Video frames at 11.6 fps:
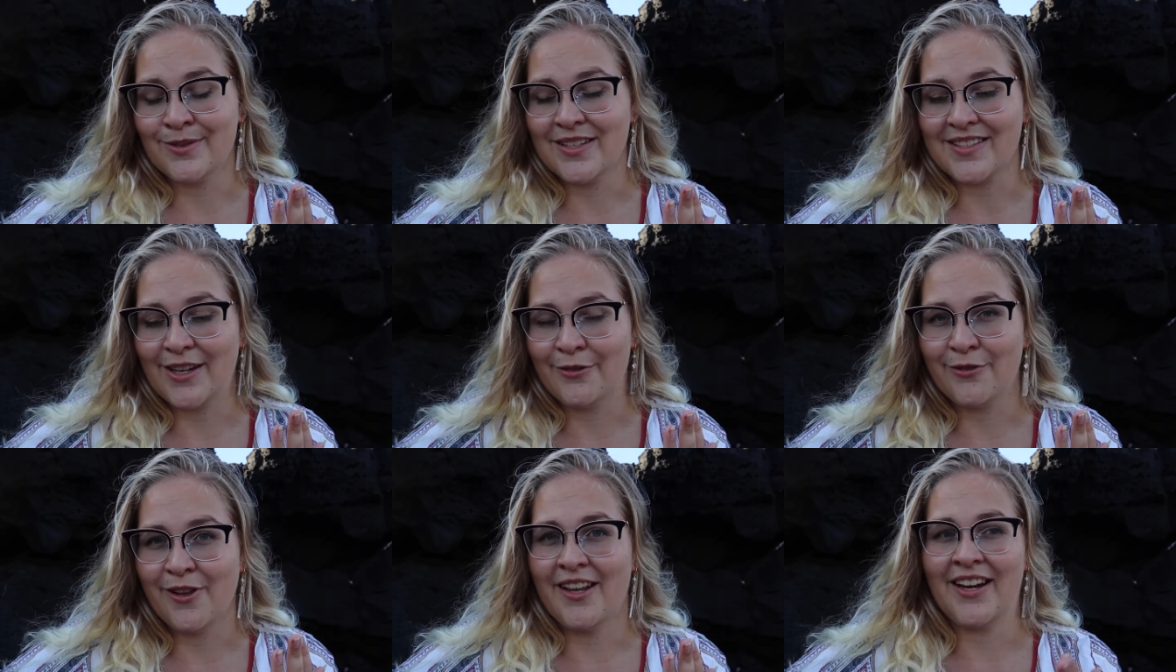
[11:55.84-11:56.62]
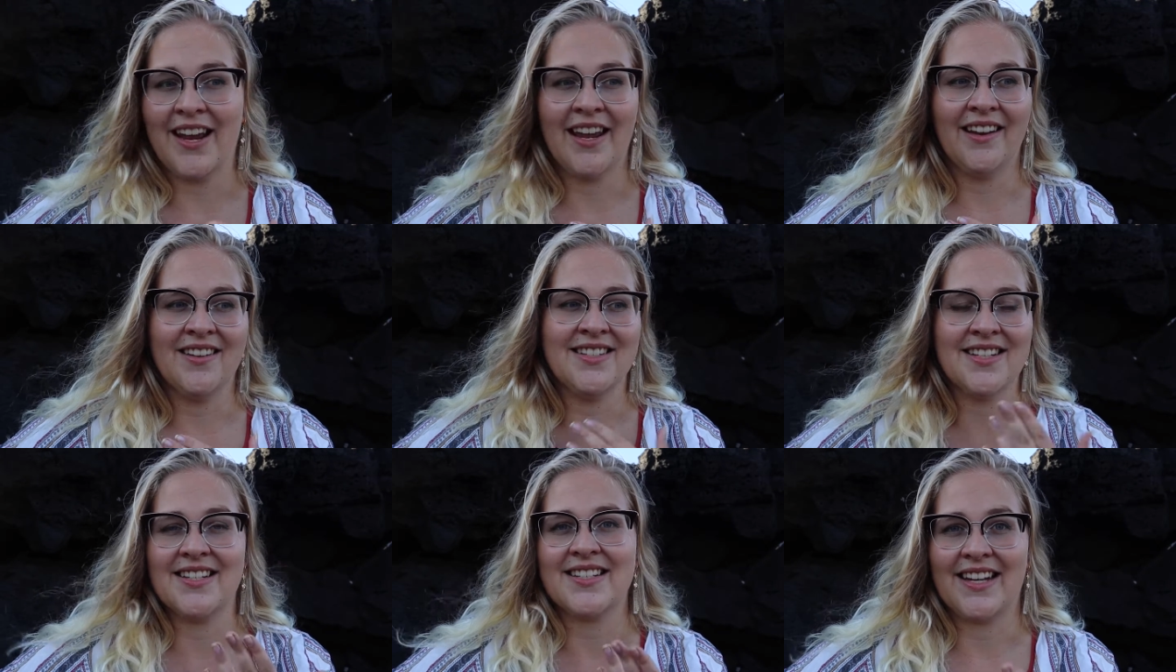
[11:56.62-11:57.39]
to this gut feeling and
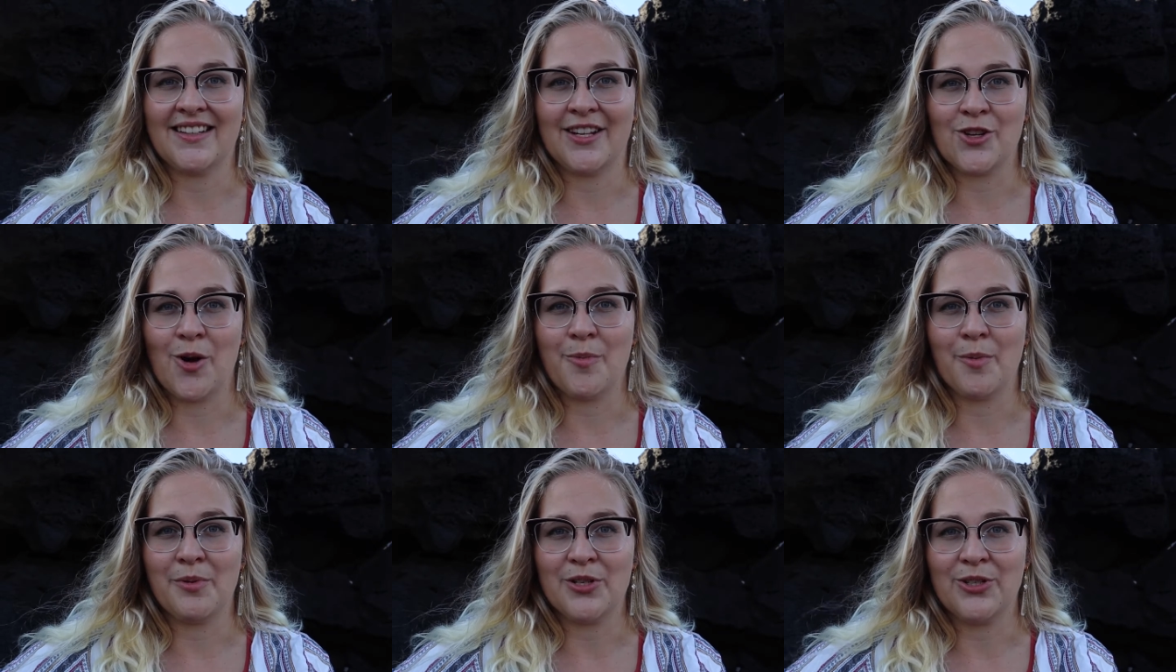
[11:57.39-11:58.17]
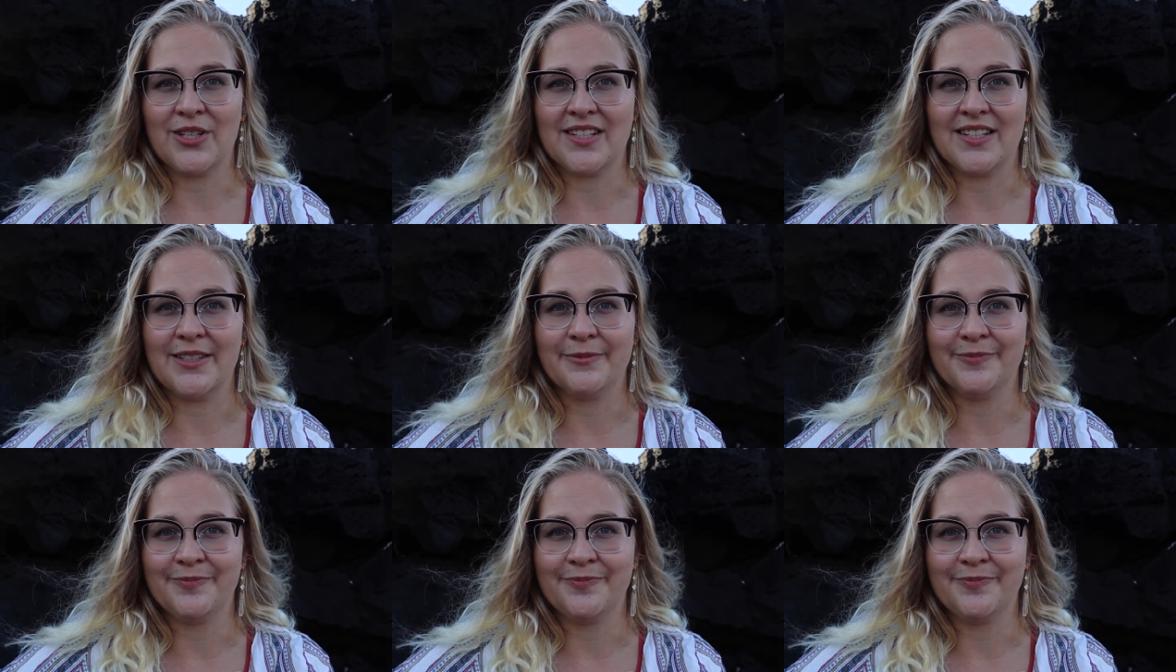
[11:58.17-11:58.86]
didn't take that job opportunity.